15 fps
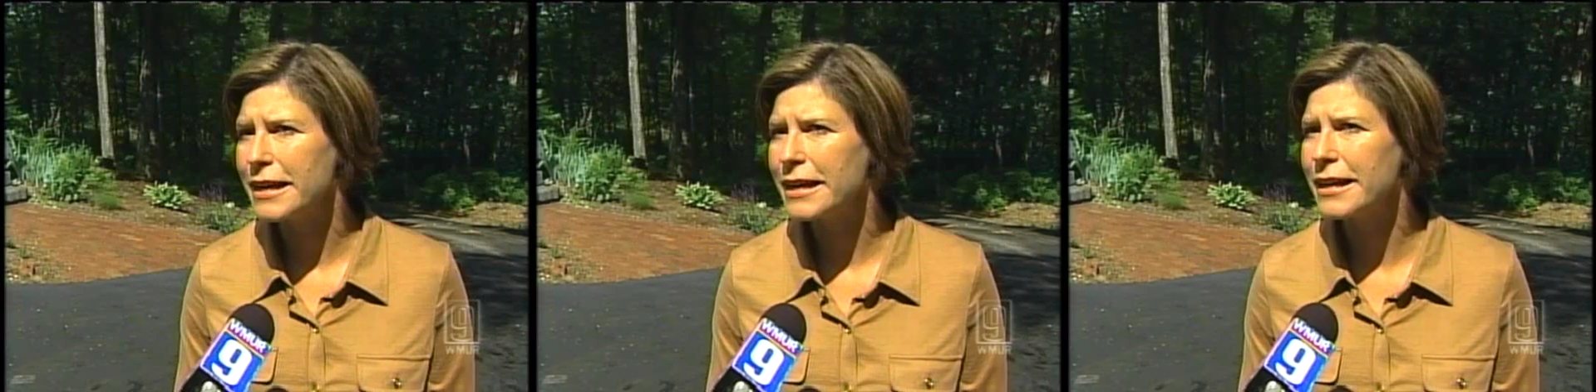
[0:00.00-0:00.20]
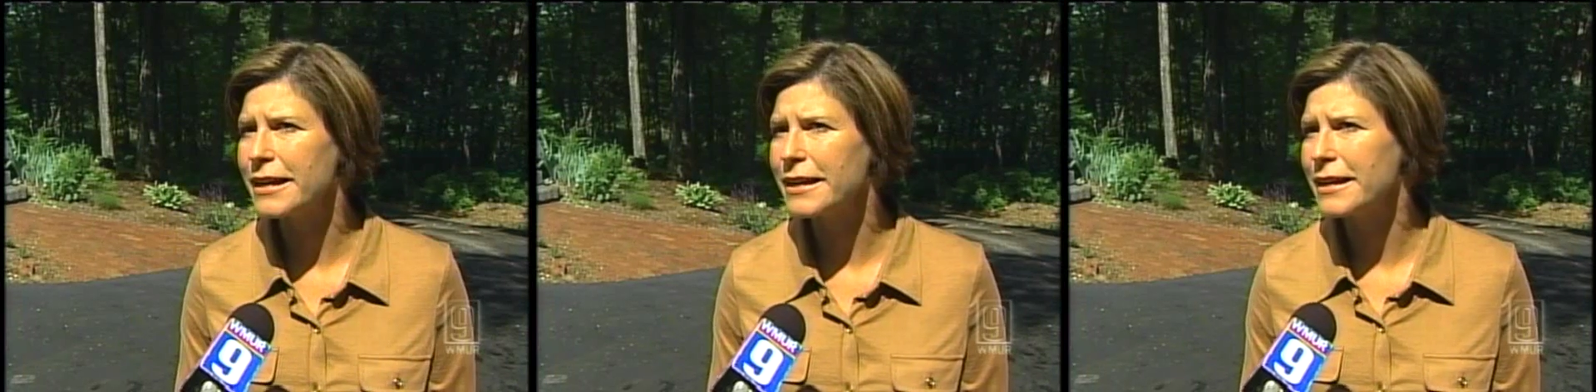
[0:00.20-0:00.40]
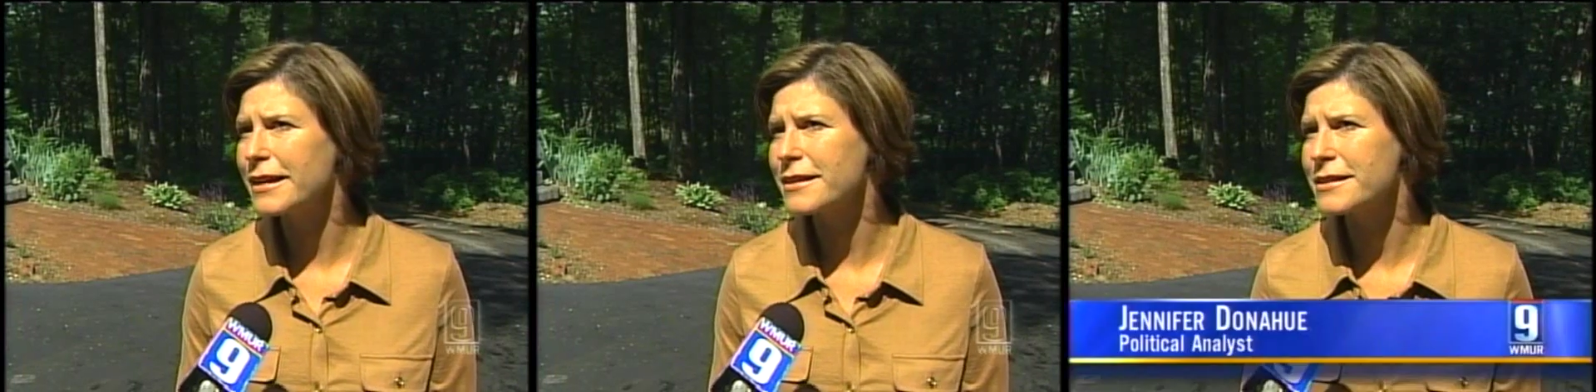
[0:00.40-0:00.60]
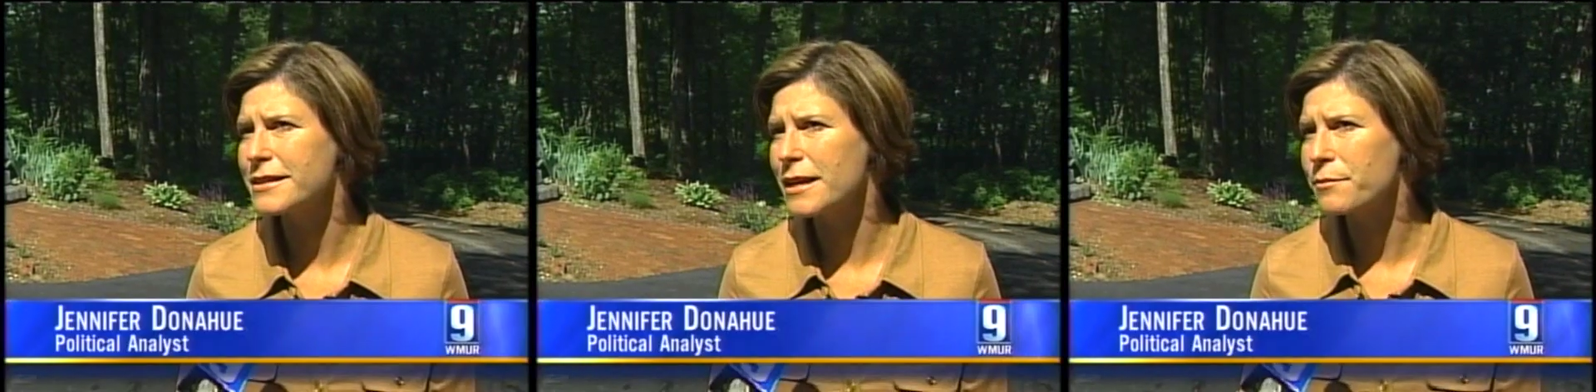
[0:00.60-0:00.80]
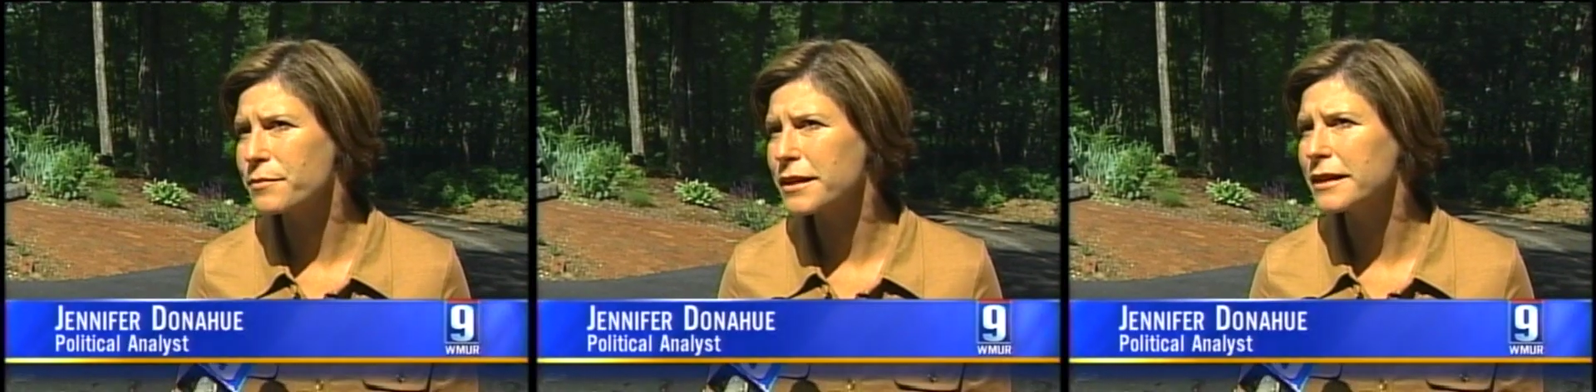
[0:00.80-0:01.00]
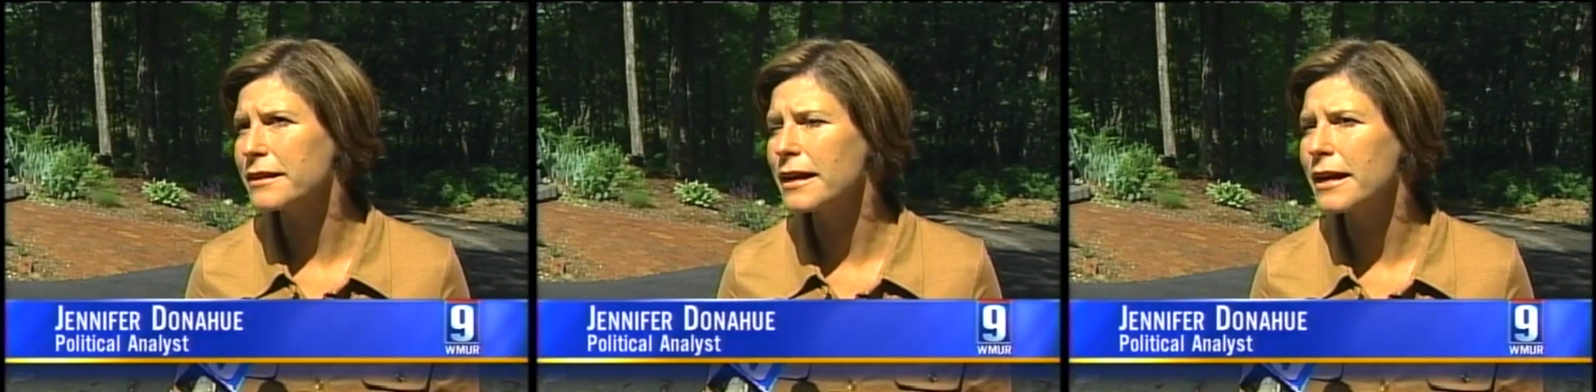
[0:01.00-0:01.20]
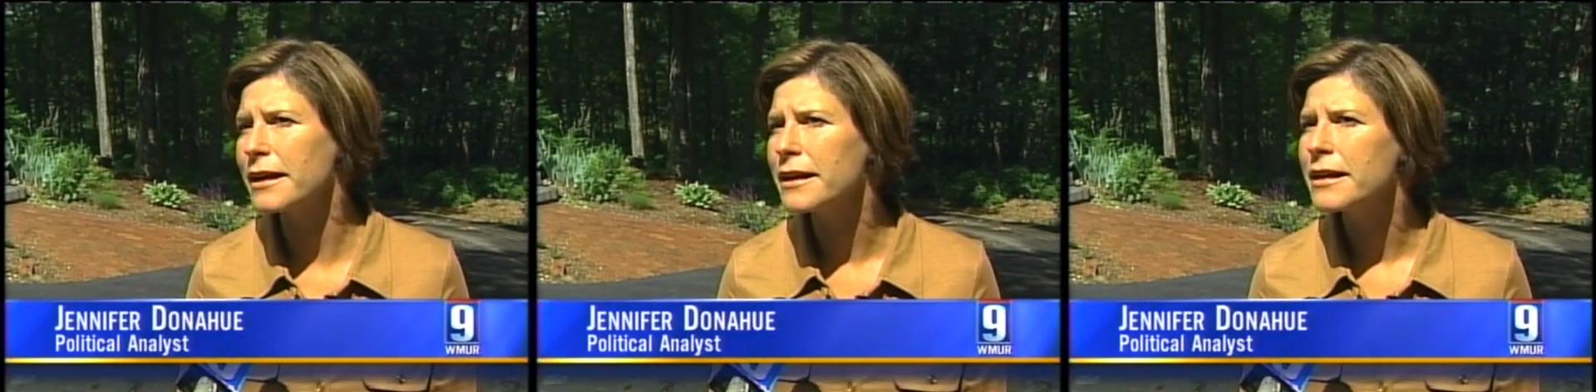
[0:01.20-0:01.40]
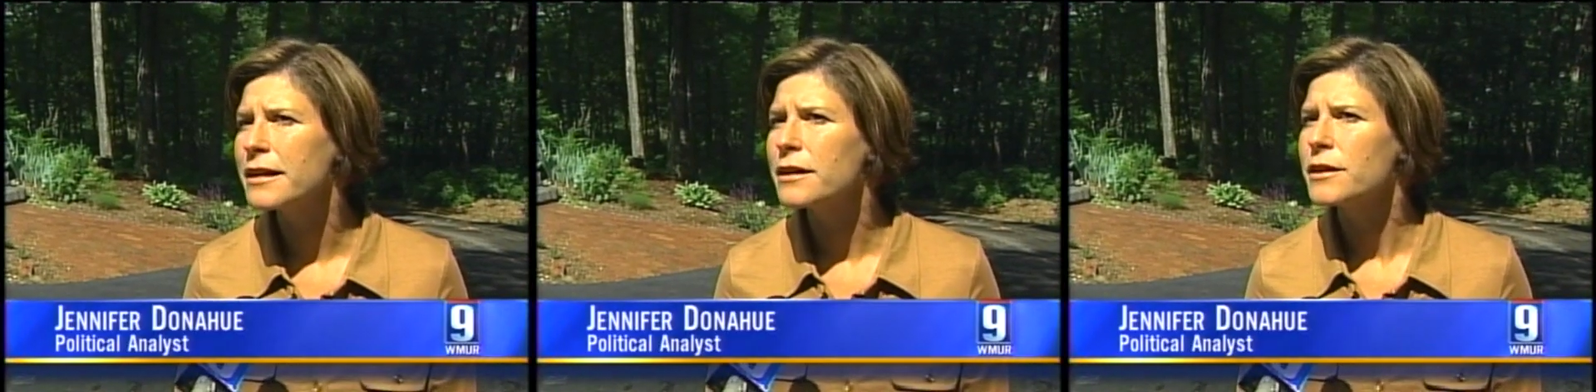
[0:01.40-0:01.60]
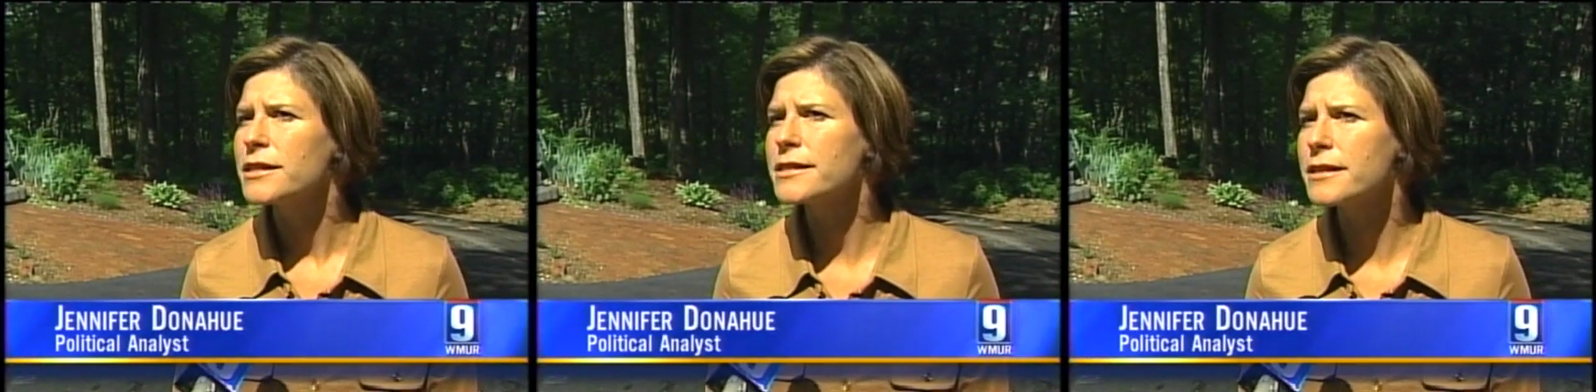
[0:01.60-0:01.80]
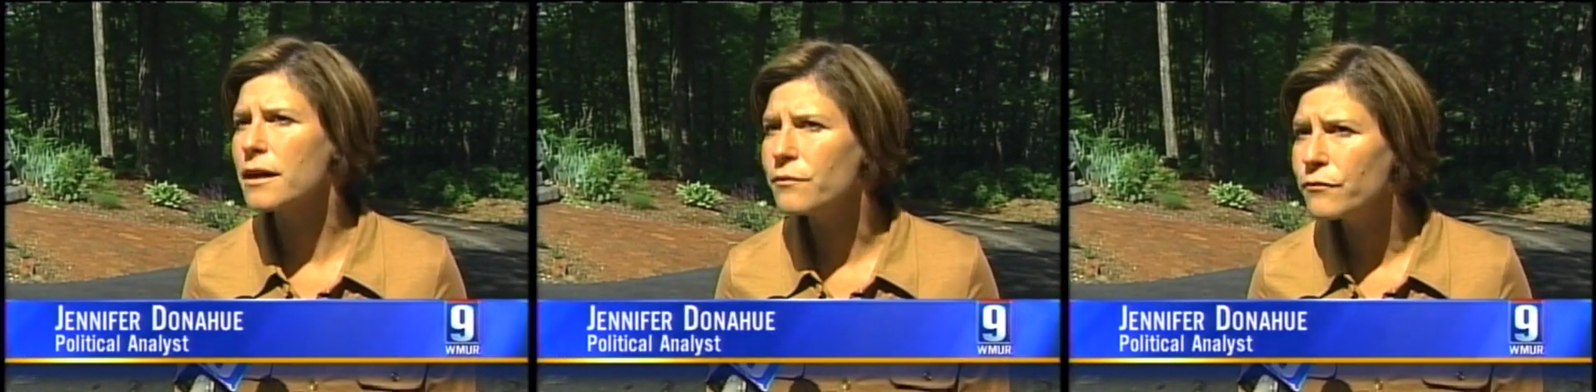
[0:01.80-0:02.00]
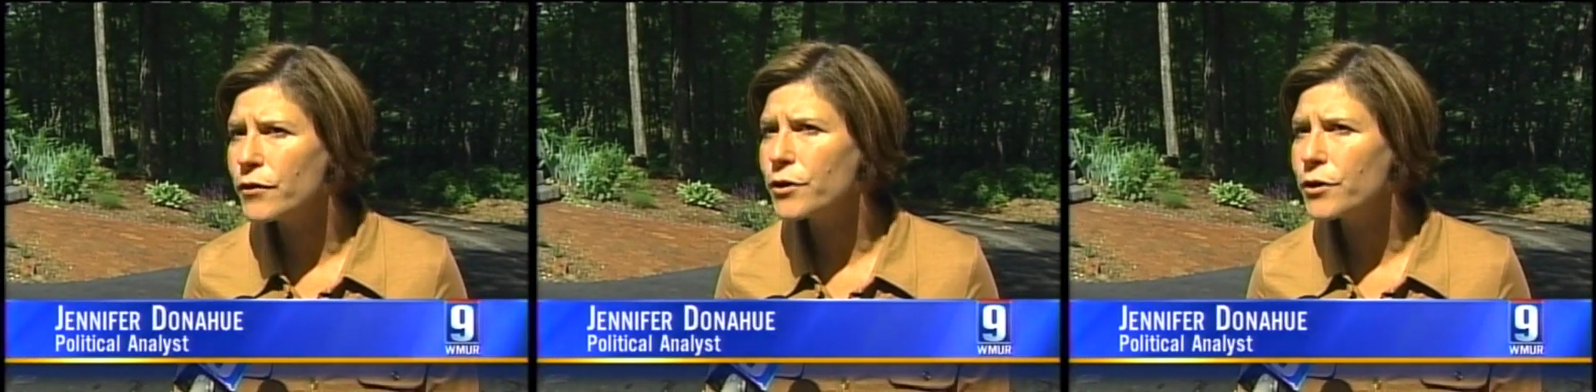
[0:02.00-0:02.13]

It is something that some